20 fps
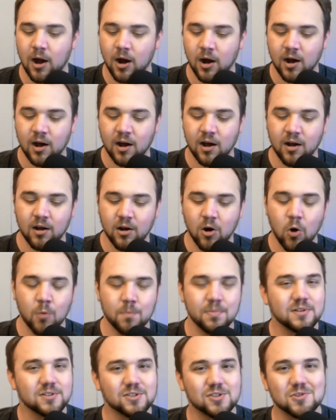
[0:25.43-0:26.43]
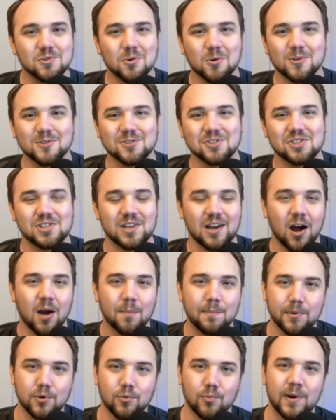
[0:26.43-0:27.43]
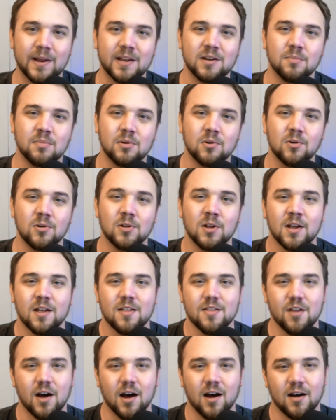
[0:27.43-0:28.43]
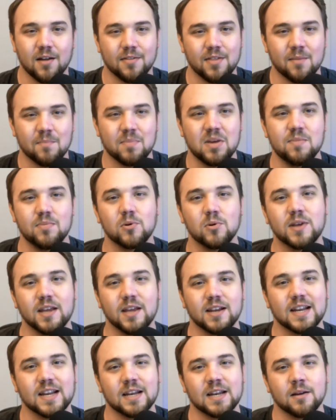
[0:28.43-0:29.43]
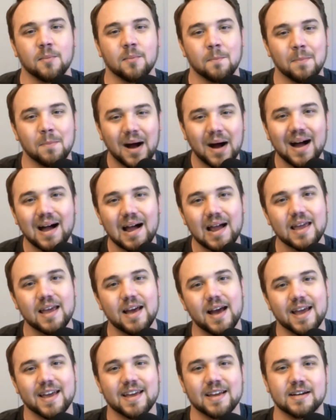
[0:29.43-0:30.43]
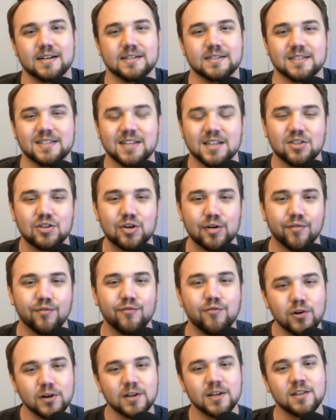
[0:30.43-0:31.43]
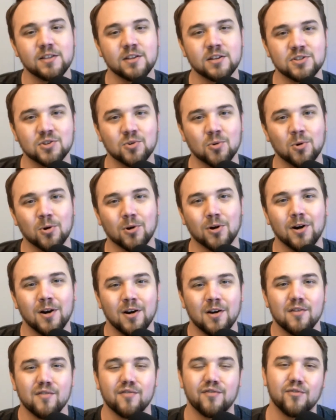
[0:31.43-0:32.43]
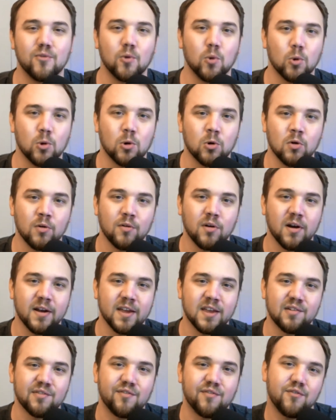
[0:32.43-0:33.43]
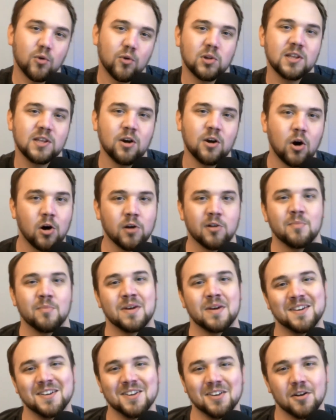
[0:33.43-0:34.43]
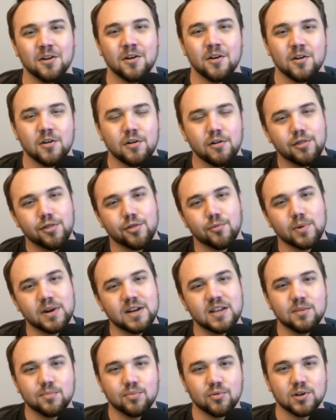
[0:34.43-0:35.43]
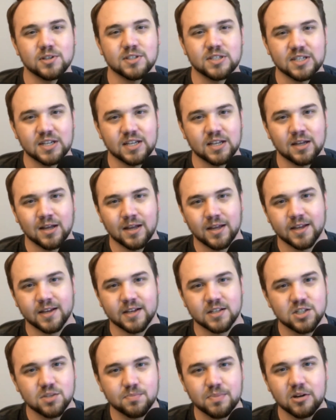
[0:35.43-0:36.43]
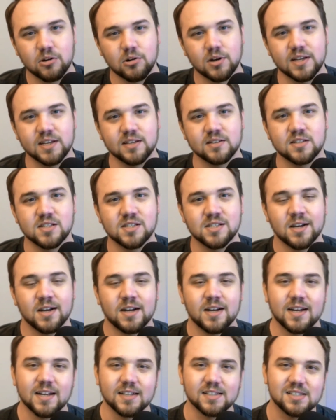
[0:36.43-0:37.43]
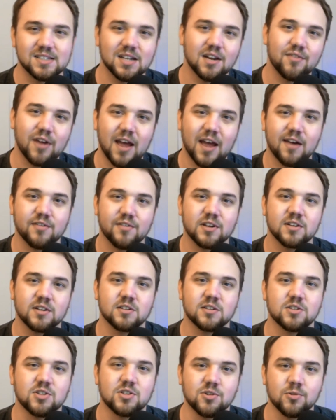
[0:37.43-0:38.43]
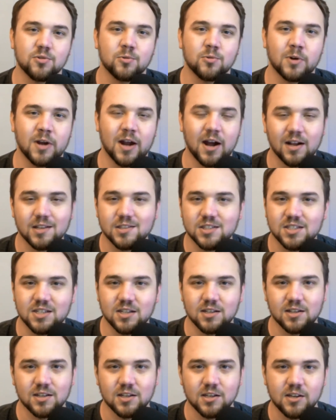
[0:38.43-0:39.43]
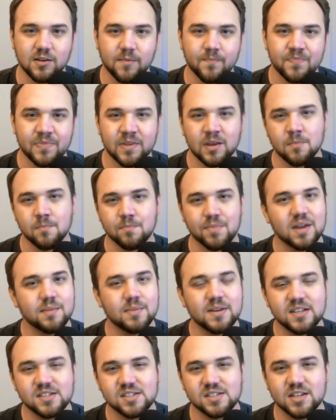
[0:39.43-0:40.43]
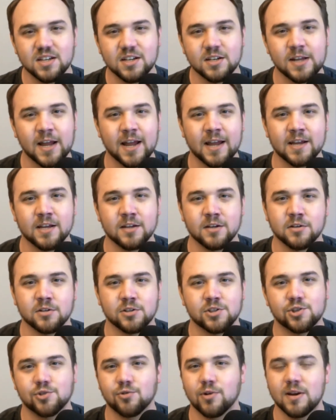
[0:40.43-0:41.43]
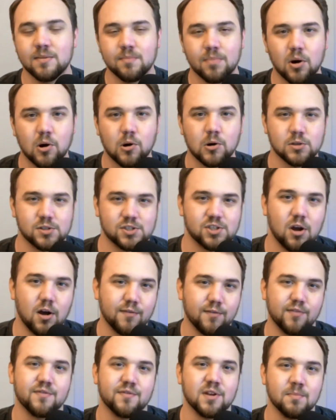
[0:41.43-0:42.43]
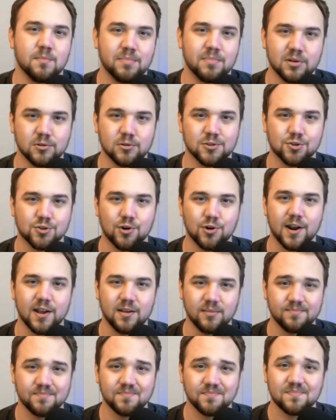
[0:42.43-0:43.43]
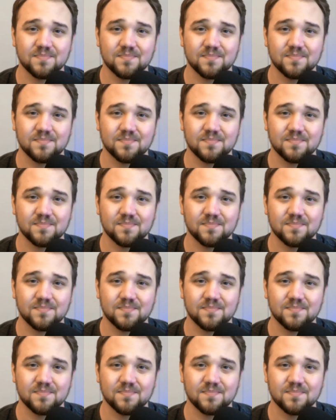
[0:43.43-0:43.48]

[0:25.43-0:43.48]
open source, upgradable, that people can buy and get their foot in the door for a fully automated 3D printing experience instead of having to constantly babysit and scrape parts off of their build tray.